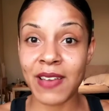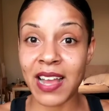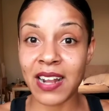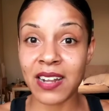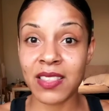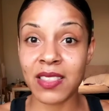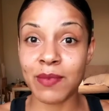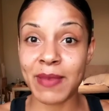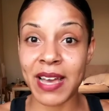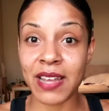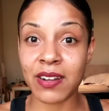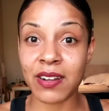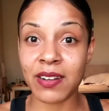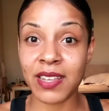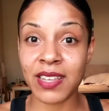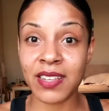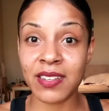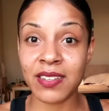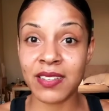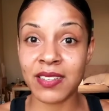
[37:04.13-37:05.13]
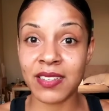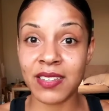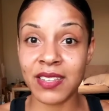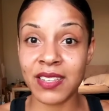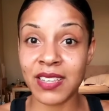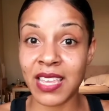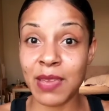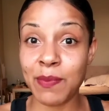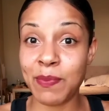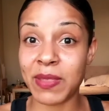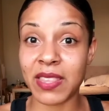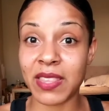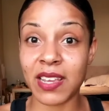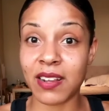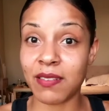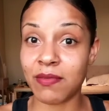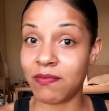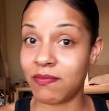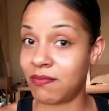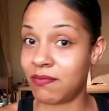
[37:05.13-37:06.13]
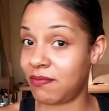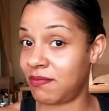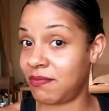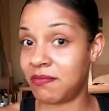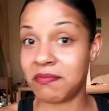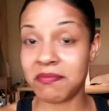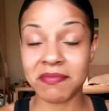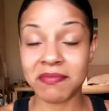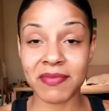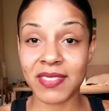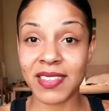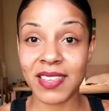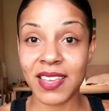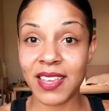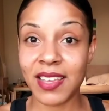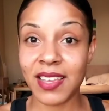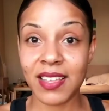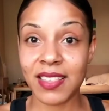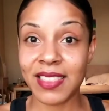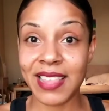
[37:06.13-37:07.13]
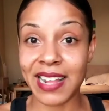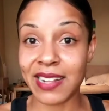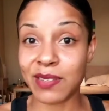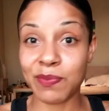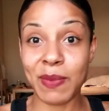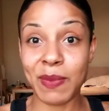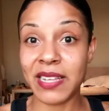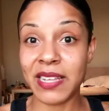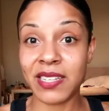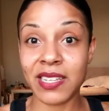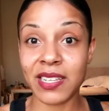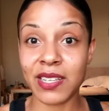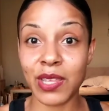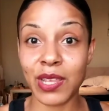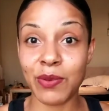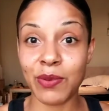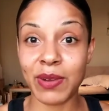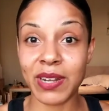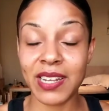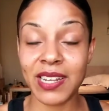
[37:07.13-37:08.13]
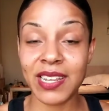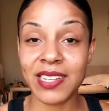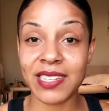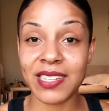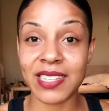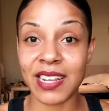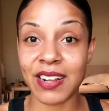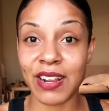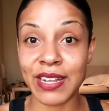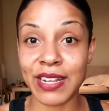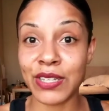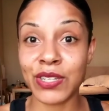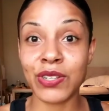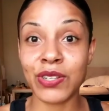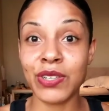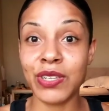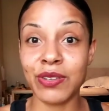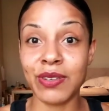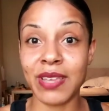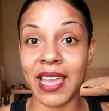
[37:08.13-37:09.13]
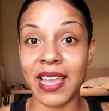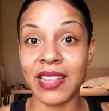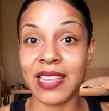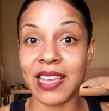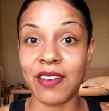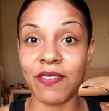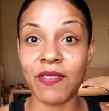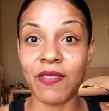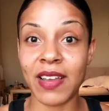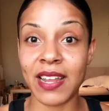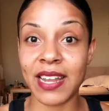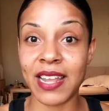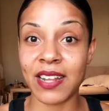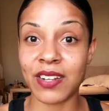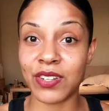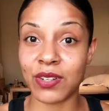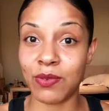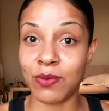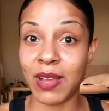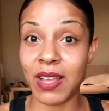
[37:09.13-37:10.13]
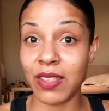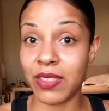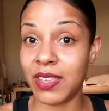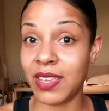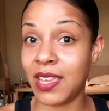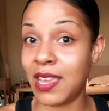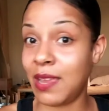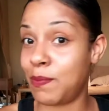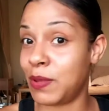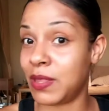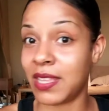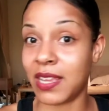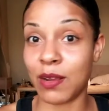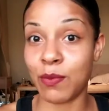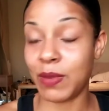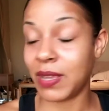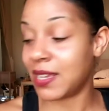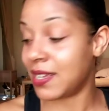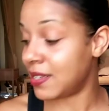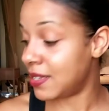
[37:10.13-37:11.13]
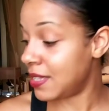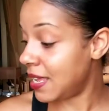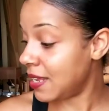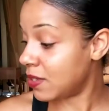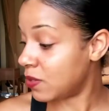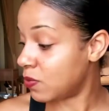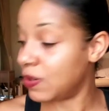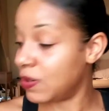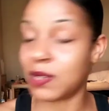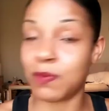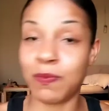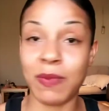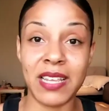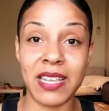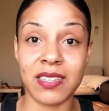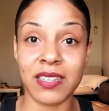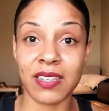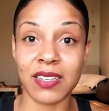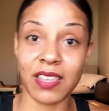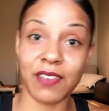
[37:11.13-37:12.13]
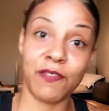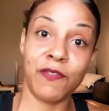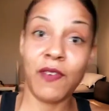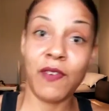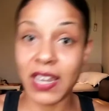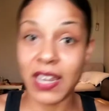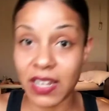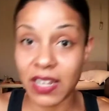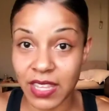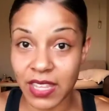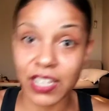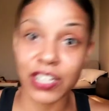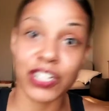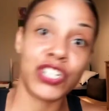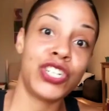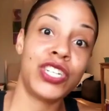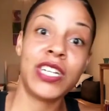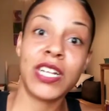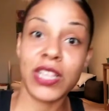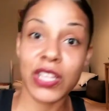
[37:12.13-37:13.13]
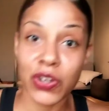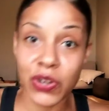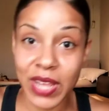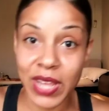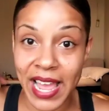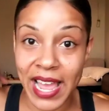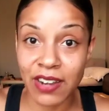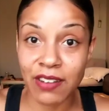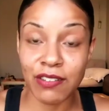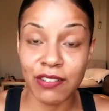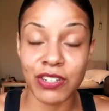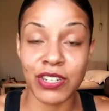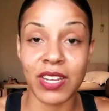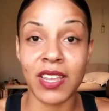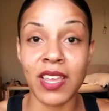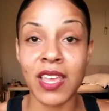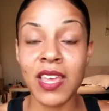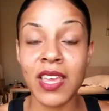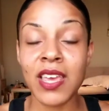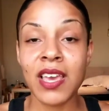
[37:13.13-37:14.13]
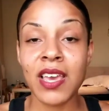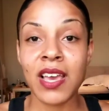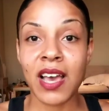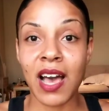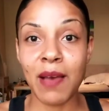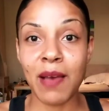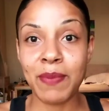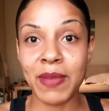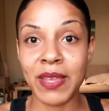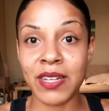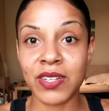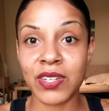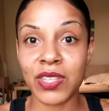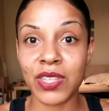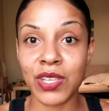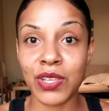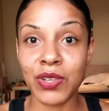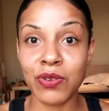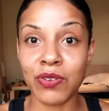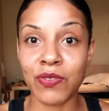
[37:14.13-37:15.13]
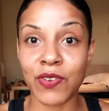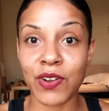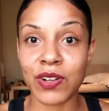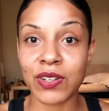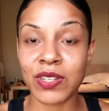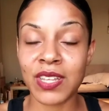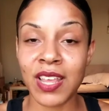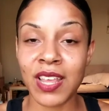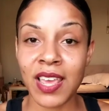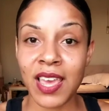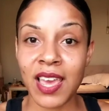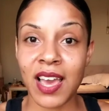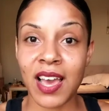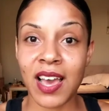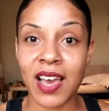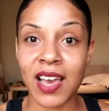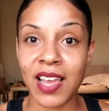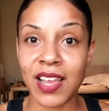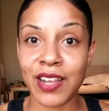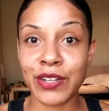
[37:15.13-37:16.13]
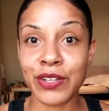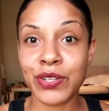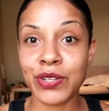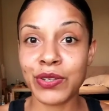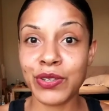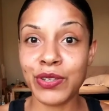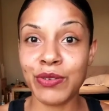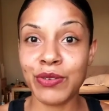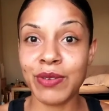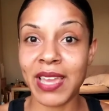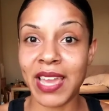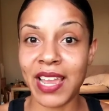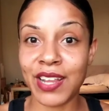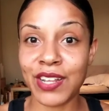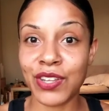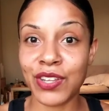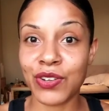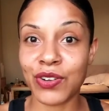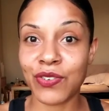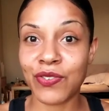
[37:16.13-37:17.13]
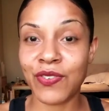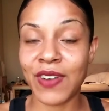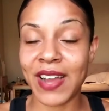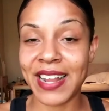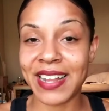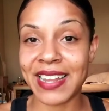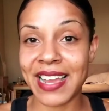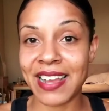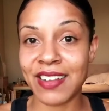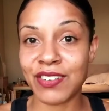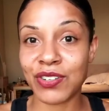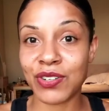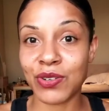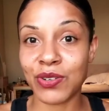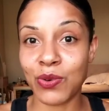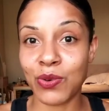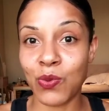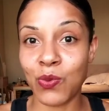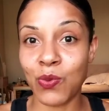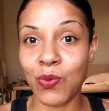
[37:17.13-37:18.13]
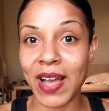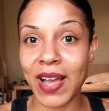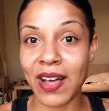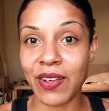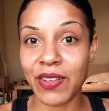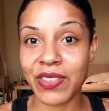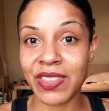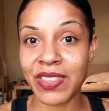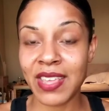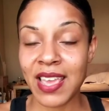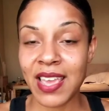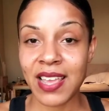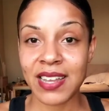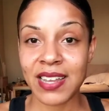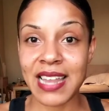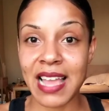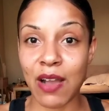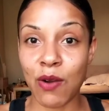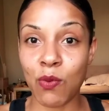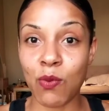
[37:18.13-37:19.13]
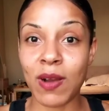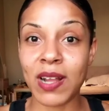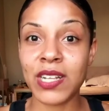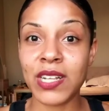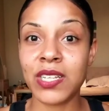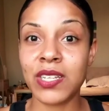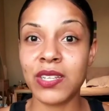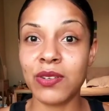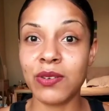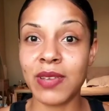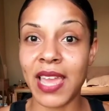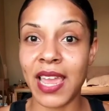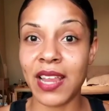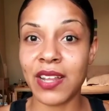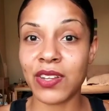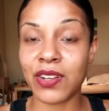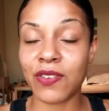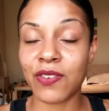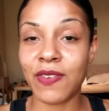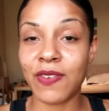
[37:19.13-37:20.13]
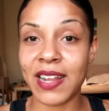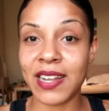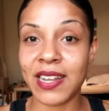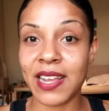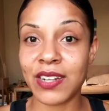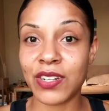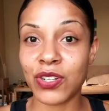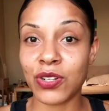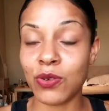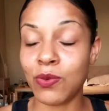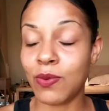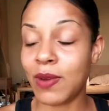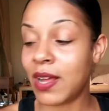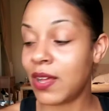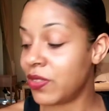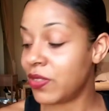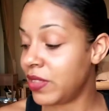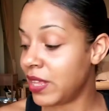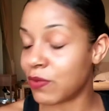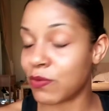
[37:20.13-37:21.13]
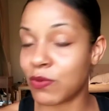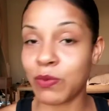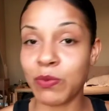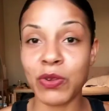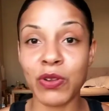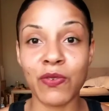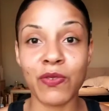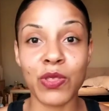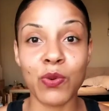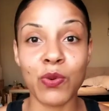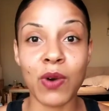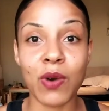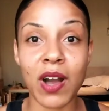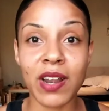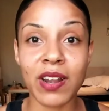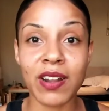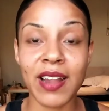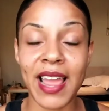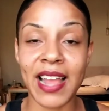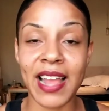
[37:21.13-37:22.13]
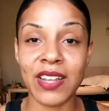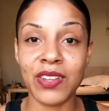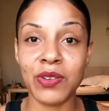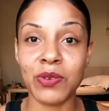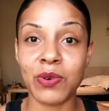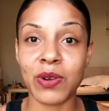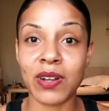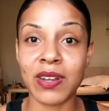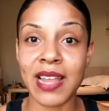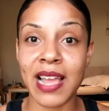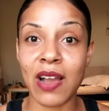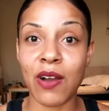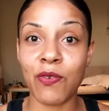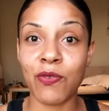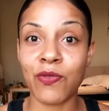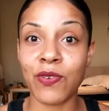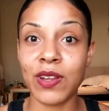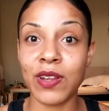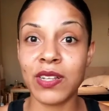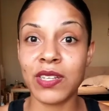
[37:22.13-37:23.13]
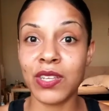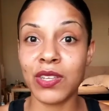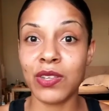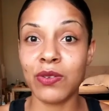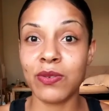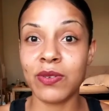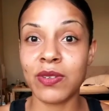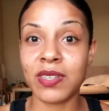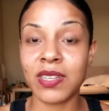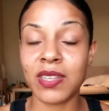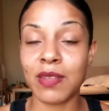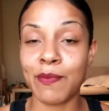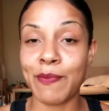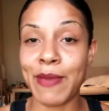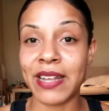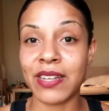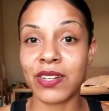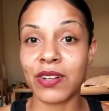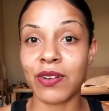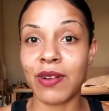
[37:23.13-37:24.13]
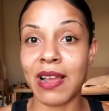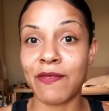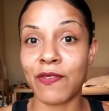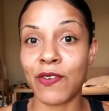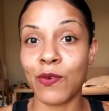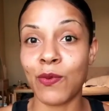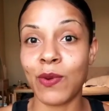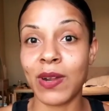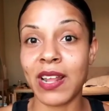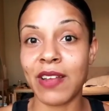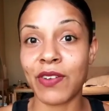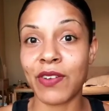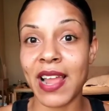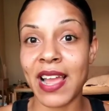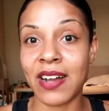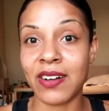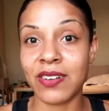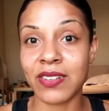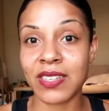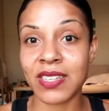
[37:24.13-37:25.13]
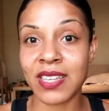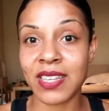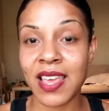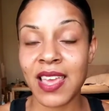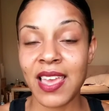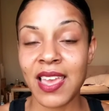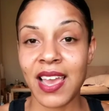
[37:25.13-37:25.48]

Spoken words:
fact of the matter is, you keep it there. That's basically what it is there. Until you gain that financial wealth, you keep it there, because that's what's basically funneling a shitload of energy up into the universe until you gain your financial wealth. Now, once you gain your financial wealth, then remove the water, and you are now free to use the pentagram for whatever else